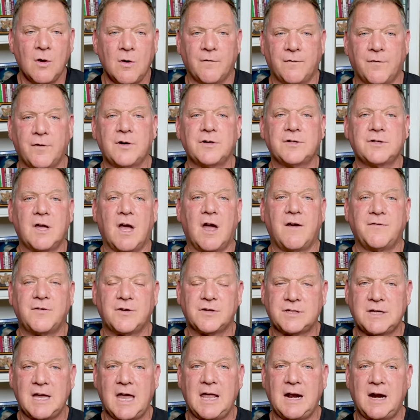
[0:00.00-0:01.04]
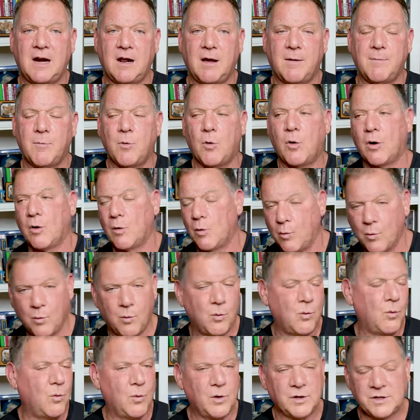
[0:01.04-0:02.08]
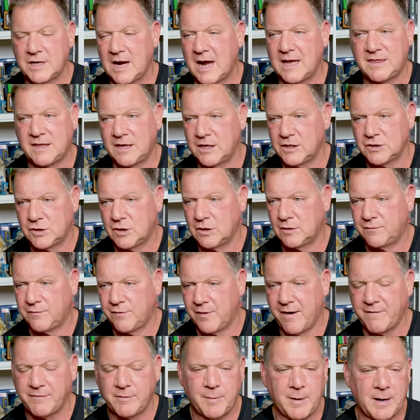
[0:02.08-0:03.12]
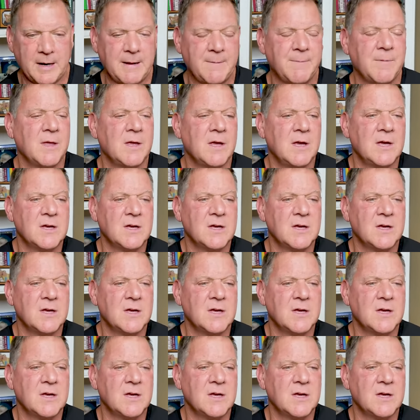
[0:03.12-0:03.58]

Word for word: First off, you're standing up more, which I think is good for everybody.